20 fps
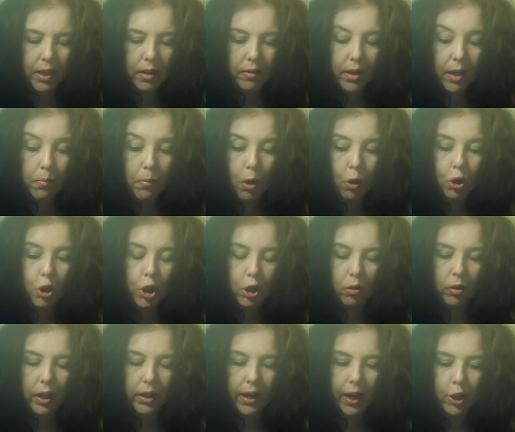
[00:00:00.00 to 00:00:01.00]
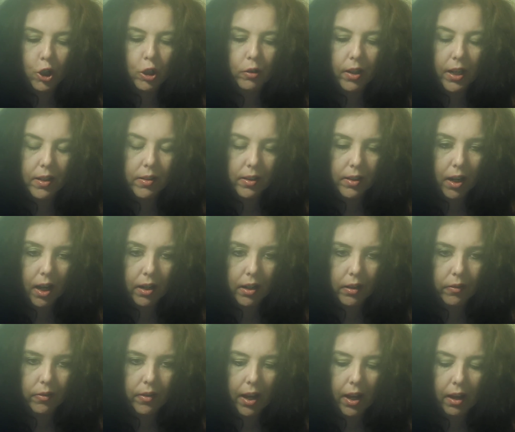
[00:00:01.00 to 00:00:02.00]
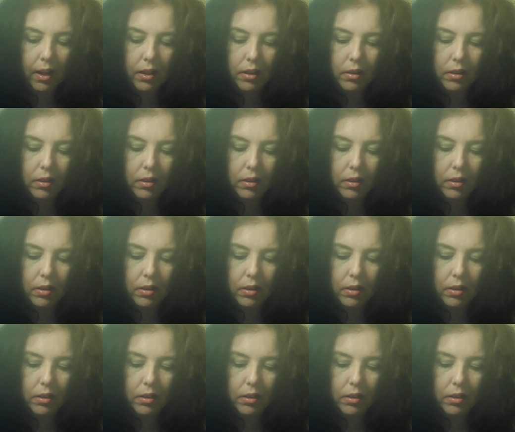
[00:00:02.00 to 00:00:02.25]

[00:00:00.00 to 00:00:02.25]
the emotional connection, they suck at that.